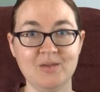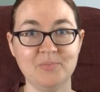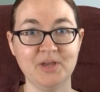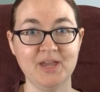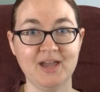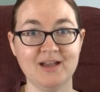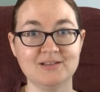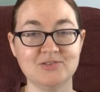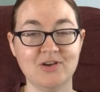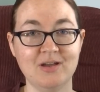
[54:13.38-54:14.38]
yeah,
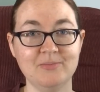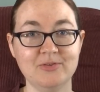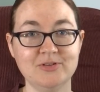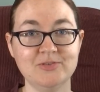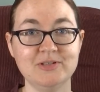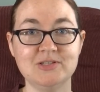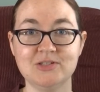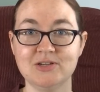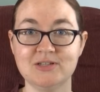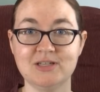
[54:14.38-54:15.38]
so I'm going to
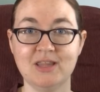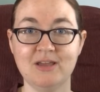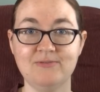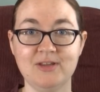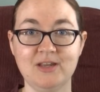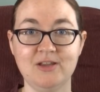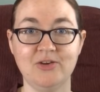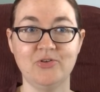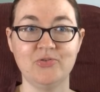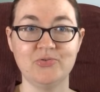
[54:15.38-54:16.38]
insert that
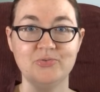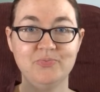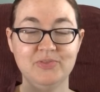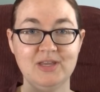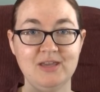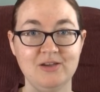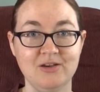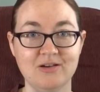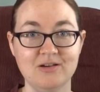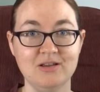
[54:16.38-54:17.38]
video
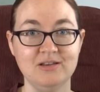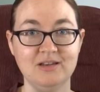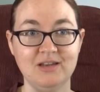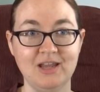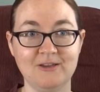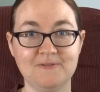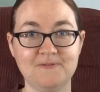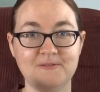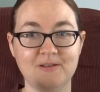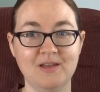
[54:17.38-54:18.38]
here.
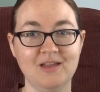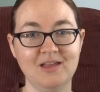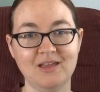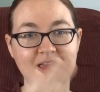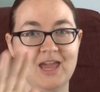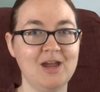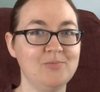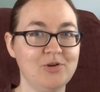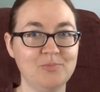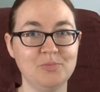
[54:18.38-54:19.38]
If
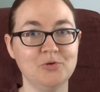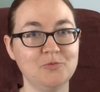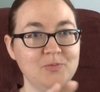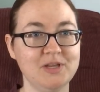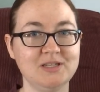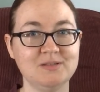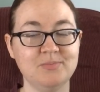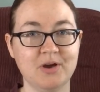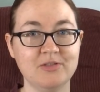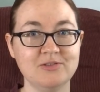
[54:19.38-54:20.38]
camera movement
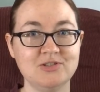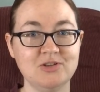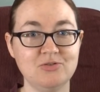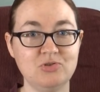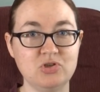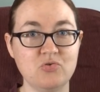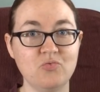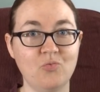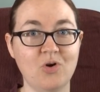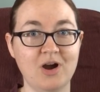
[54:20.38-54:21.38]
bothers you,
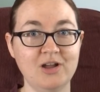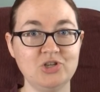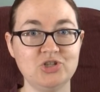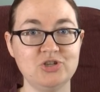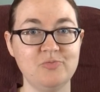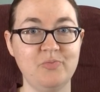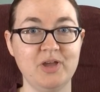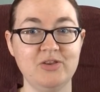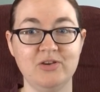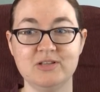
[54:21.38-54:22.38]
don't watch,
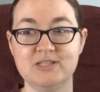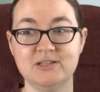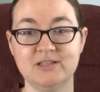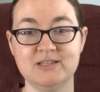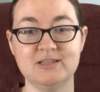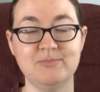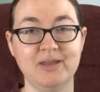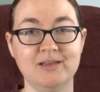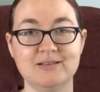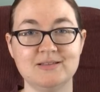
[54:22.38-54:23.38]
but you can still listen
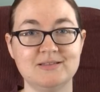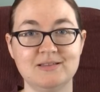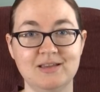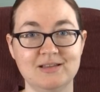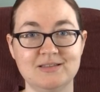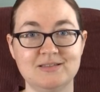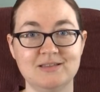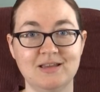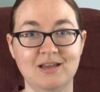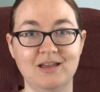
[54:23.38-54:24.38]
because
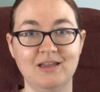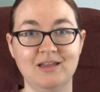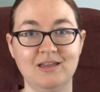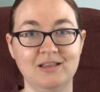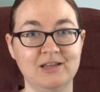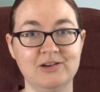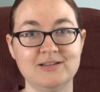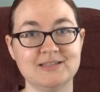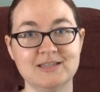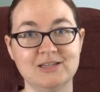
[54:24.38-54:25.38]
it's
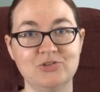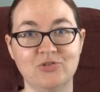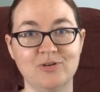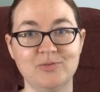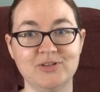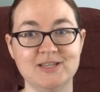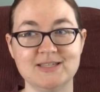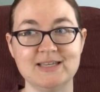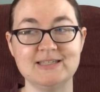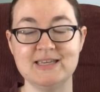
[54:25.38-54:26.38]
hilariously adorable. He's
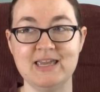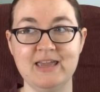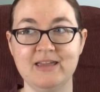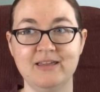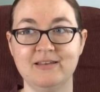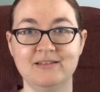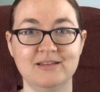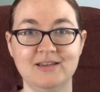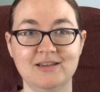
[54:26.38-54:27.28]
like singing and